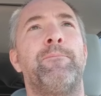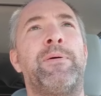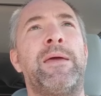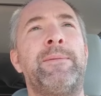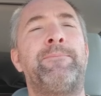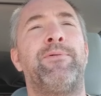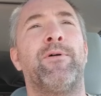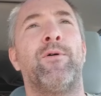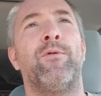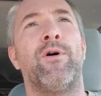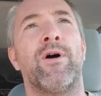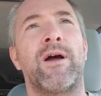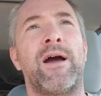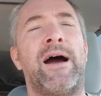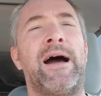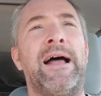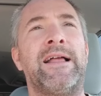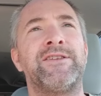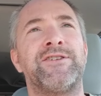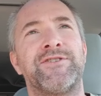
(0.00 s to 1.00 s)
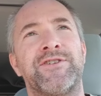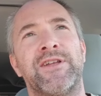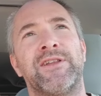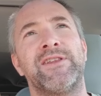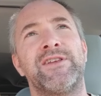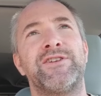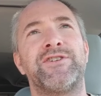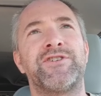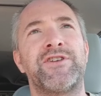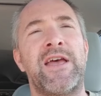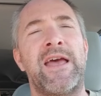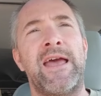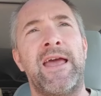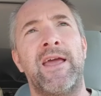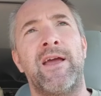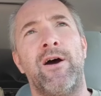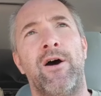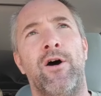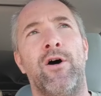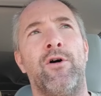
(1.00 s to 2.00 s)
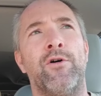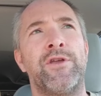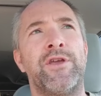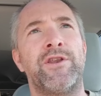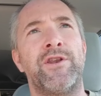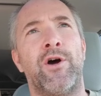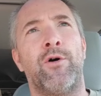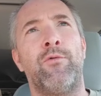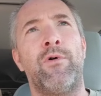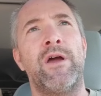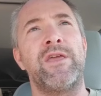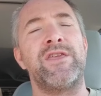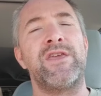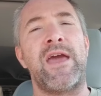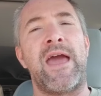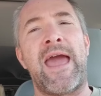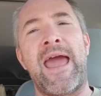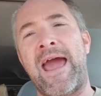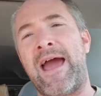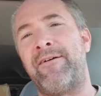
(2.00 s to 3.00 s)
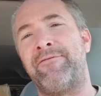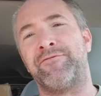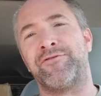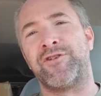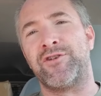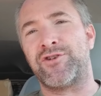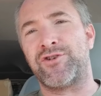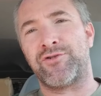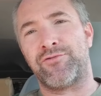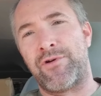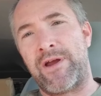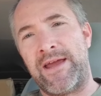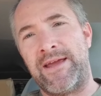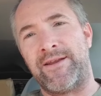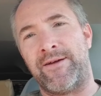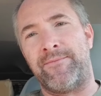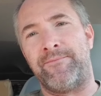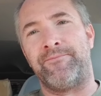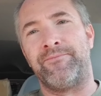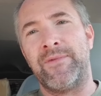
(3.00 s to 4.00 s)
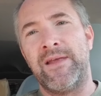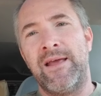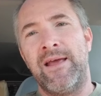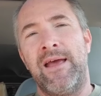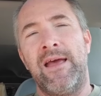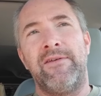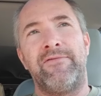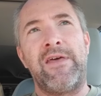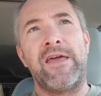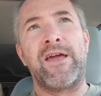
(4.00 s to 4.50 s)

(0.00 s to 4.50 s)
people will constantly say, oh, you know what, you have to trade them.